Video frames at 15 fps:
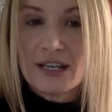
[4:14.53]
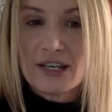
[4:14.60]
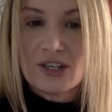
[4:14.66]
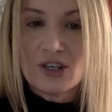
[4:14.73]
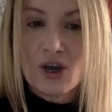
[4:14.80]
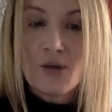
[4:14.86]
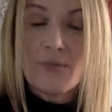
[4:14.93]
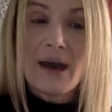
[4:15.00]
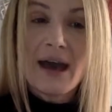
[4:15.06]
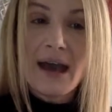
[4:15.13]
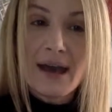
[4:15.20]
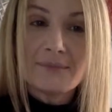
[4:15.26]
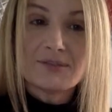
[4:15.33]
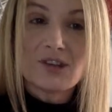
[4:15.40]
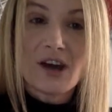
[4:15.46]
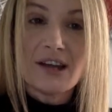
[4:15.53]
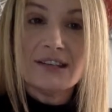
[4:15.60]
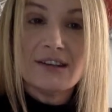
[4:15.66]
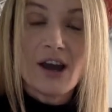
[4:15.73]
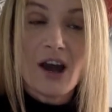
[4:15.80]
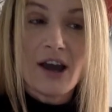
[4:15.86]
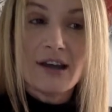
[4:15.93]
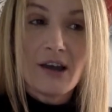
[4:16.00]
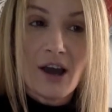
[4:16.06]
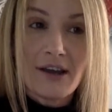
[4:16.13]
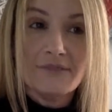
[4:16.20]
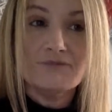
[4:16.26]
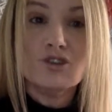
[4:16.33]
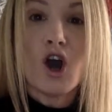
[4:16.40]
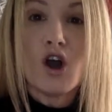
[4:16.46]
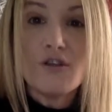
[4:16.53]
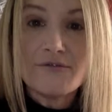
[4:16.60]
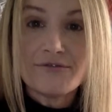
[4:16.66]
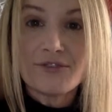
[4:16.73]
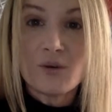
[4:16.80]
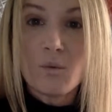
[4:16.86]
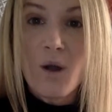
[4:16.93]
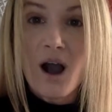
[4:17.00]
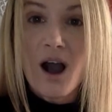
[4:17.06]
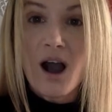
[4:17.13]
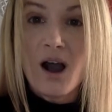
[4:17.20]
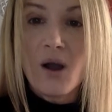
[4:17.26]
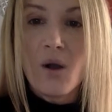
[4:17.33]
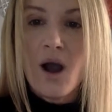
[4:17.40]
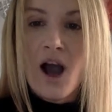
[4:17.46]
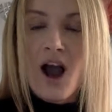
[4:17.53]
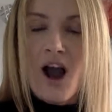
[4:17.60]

You know, perhaps I, I, have known for a while,